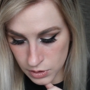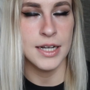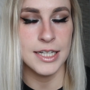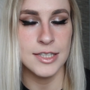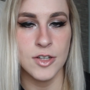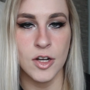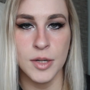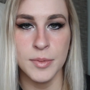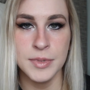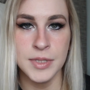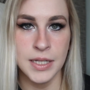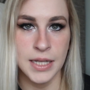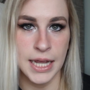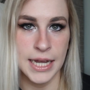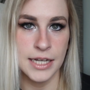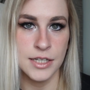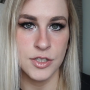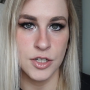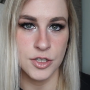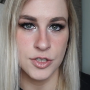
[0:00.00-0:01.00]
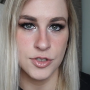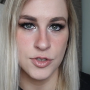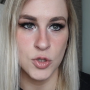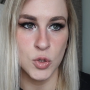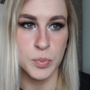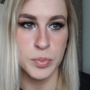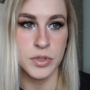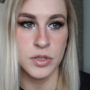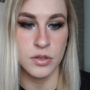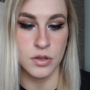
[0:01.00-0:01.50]
Its arms and legs are
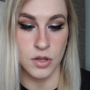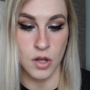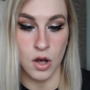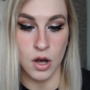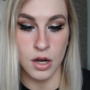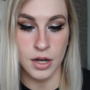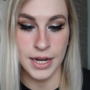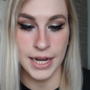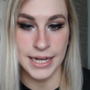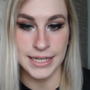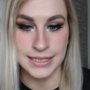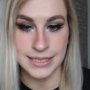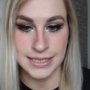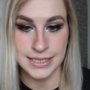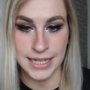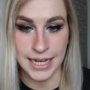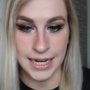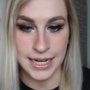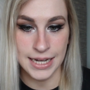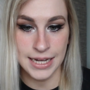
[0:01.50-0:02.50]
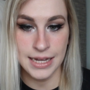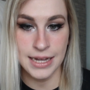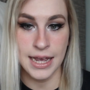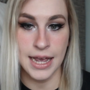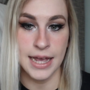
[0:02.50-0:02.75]
super long and skinny,